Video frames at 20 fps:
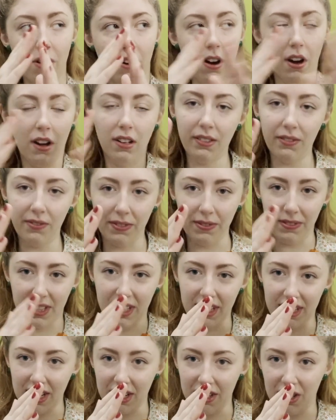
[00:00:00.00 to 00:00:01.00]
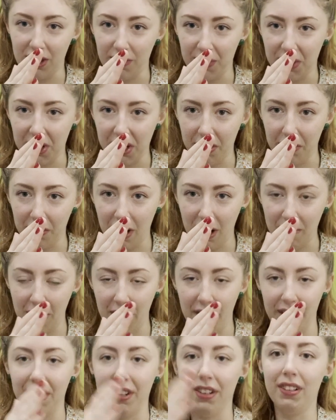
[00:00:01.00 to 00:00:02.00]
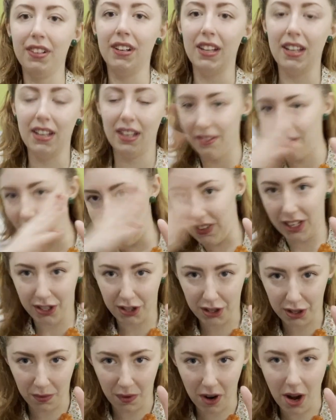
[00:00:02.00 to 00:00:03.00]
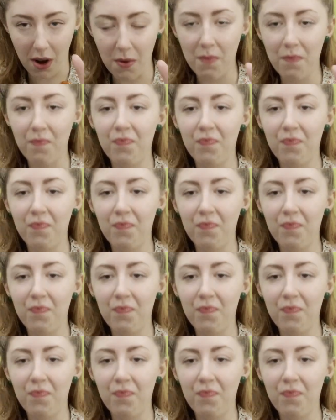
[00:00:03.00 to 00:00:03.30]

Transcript: All of these stitches for the other arm on, finish the row.